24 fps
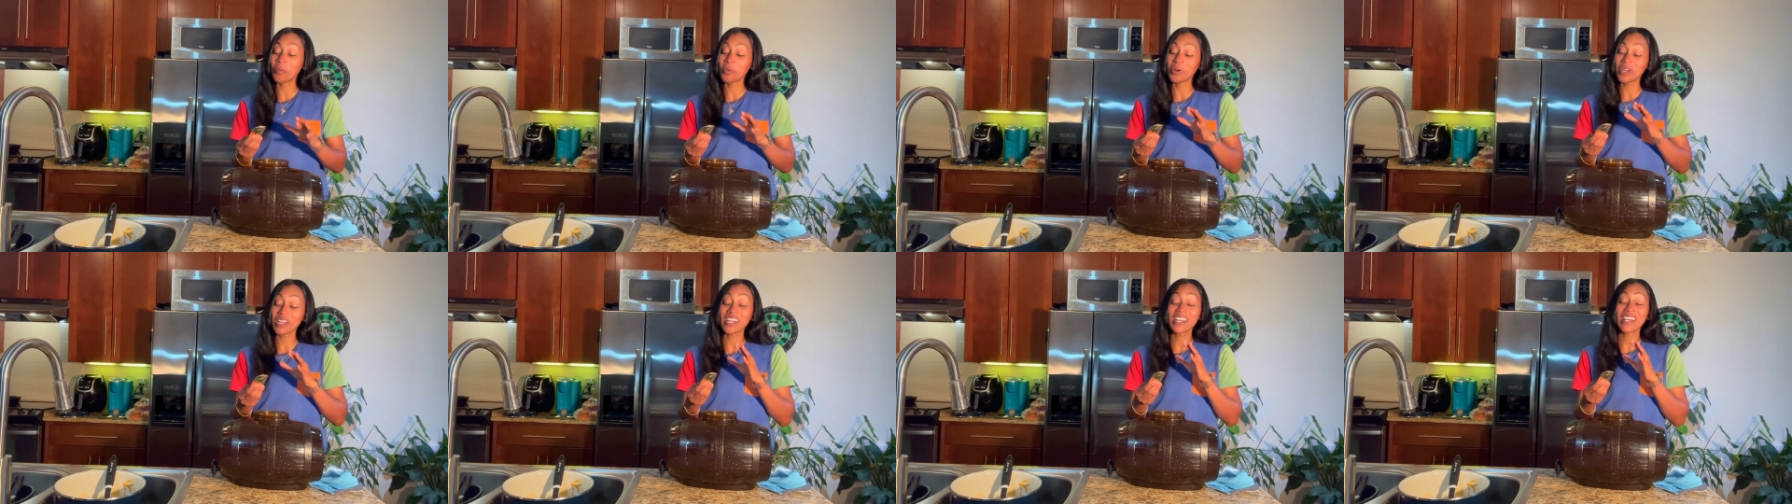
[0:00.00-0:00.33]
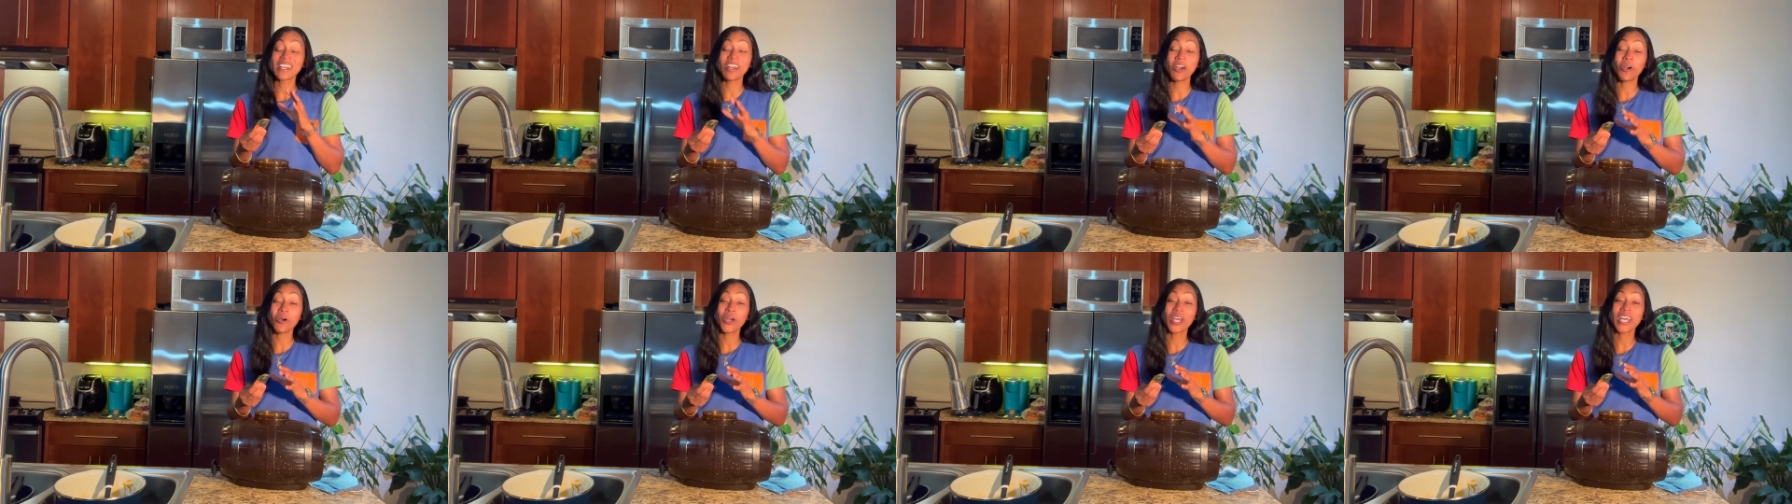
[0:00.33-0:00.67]
We're gonna
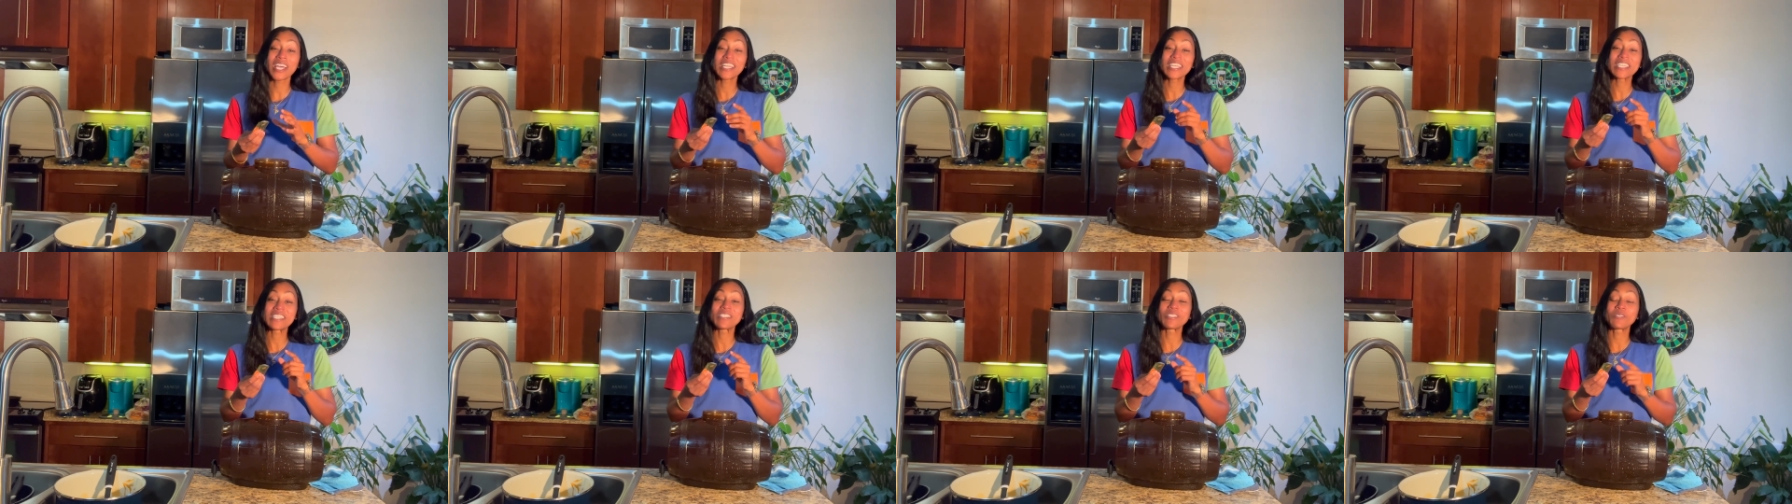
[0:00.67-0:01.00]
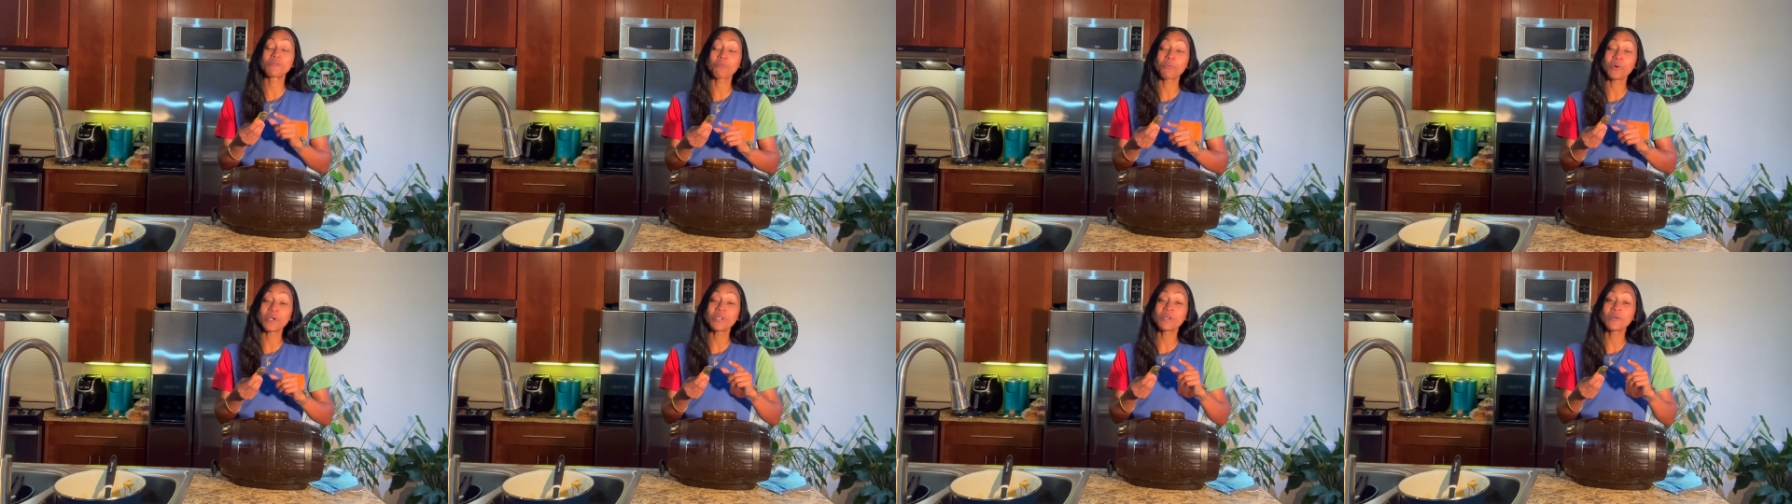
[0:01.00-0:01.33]
go ahead and
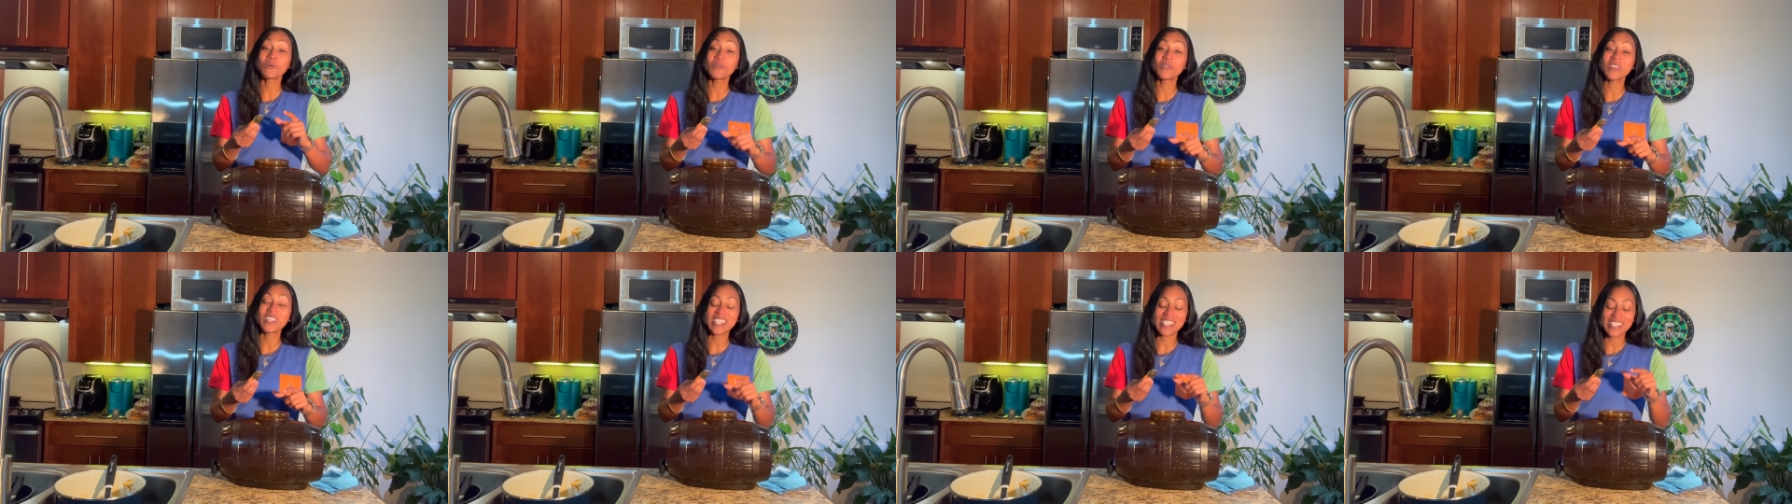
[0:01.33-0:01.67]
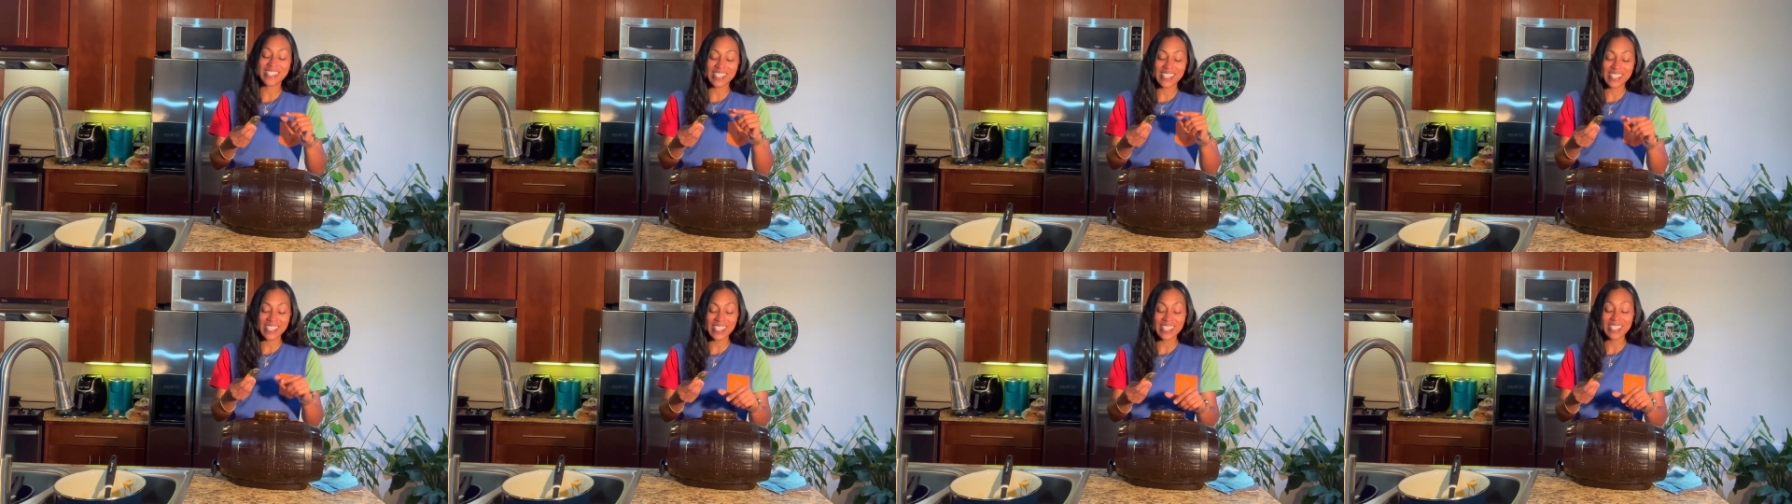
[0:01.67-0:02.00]
sprinkle
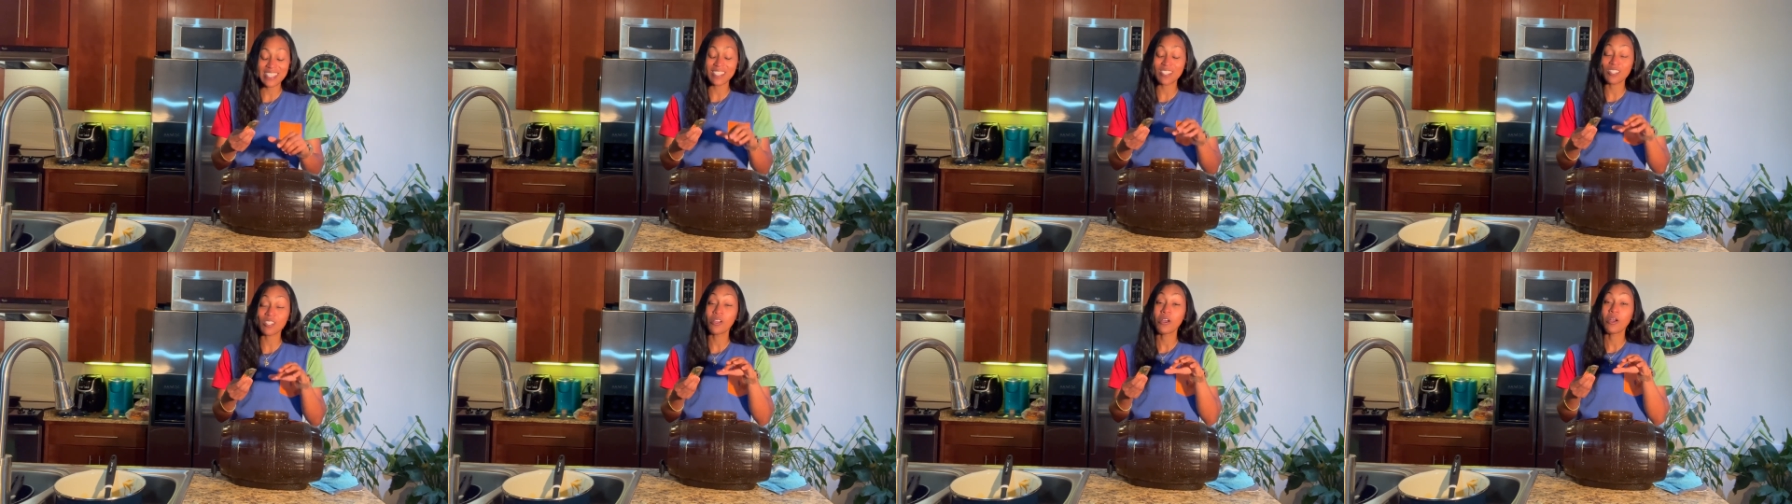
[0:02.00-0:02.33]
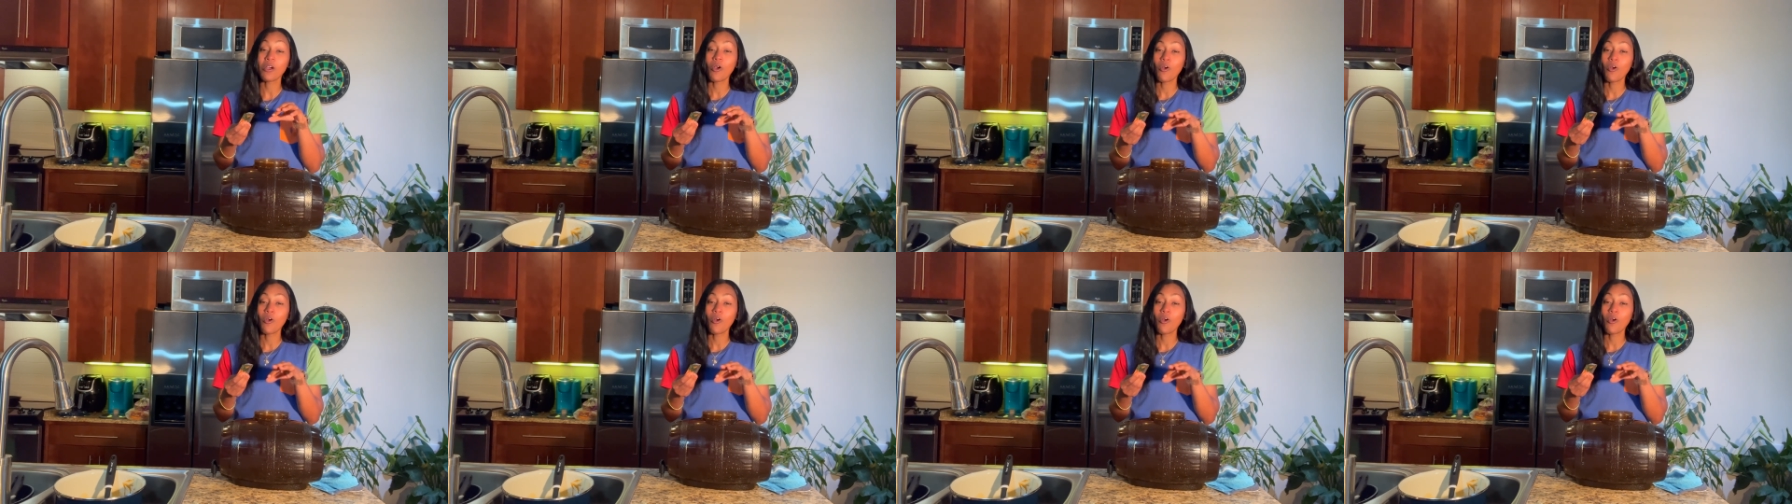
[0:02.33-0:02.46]
this yeast